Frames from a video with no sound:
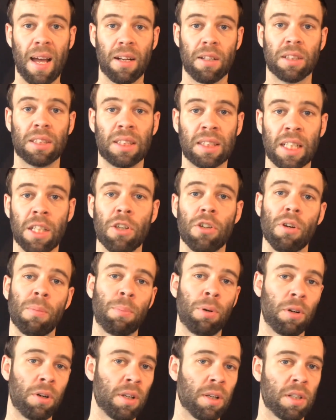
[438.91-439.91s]
how to
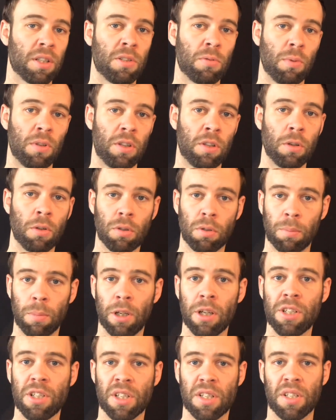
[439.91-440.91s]
sync your products with
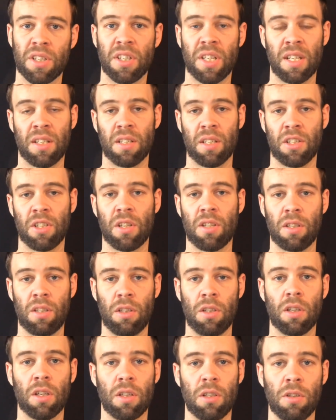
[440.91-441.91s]
Google Merchant Center
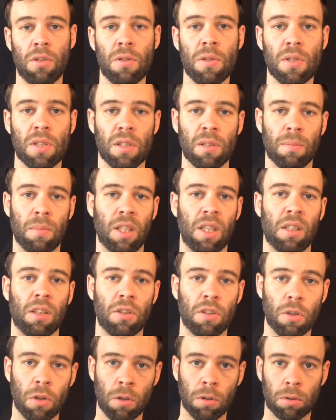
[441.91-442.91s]
so that you can use them
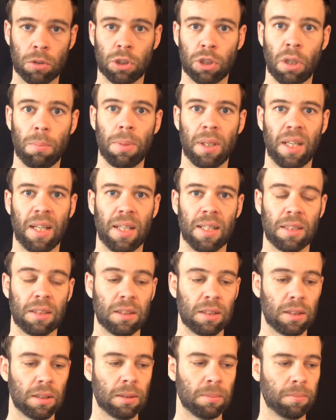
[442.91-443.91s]
in Google Shopping
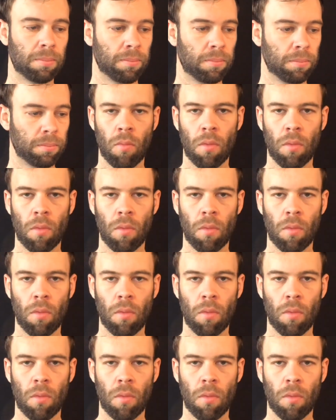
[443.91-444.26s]
ads,